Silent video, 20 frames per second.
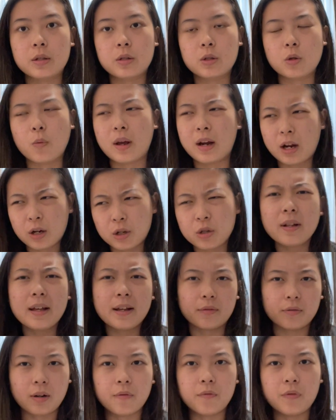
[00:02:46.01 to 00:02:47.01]
So when I do
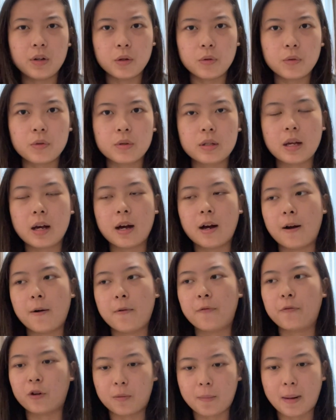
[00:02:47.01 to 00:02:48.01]
like reviews
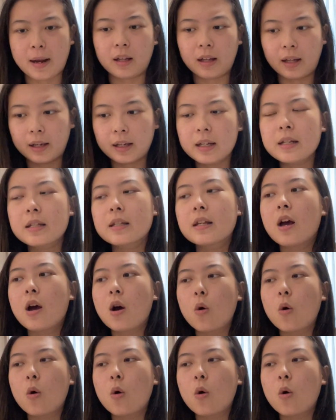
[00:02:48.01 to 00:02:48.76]
for my clients,